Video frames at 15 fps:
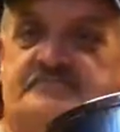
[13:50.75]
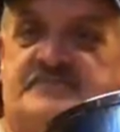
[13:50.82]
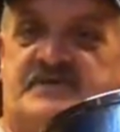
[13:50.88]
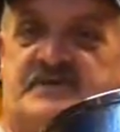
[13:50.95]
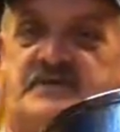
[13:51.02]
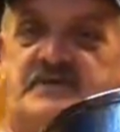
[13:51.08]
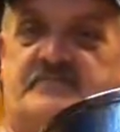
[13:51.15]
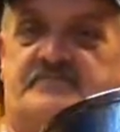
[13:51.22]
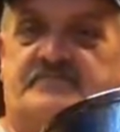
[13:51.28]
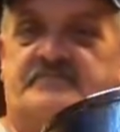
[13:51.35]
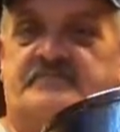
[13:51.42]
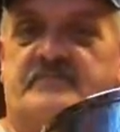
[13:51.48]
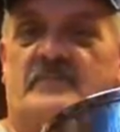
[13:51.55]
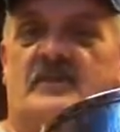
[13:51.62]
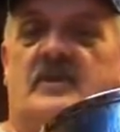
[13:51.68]
So,
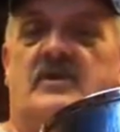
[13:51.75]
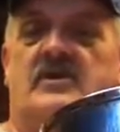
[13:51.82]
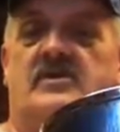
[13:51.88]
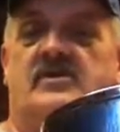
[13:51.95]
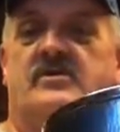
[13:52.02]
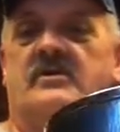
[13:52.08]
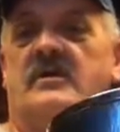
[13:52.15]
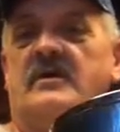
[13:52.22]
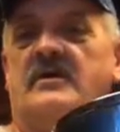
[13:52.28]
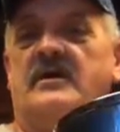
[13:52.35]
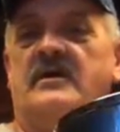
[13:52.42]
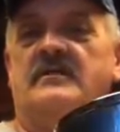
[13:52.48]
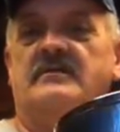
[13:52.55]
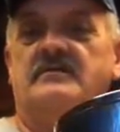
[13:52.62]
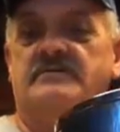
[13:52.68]

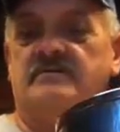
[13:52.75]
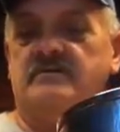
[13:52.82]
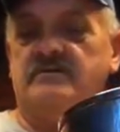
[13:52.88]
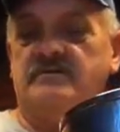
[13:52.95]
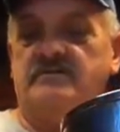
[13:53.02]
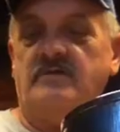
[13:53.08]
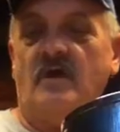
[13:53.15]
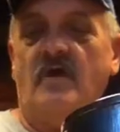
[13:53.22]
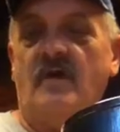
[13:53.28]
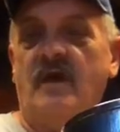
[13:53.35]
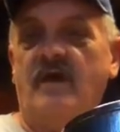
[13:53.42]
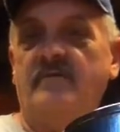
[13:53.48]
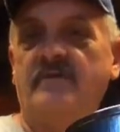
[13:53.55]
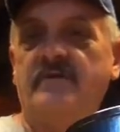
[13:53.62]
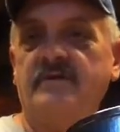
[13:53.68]
alright, y'all
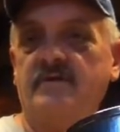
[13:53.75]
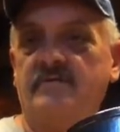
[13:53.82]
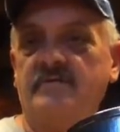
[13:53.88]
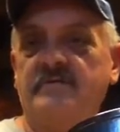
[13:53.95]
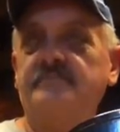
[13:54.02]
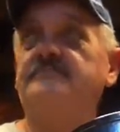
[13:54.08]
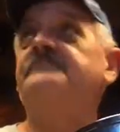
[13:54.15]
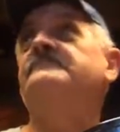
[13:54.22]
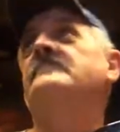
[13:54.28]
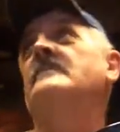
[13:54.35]
have a good one.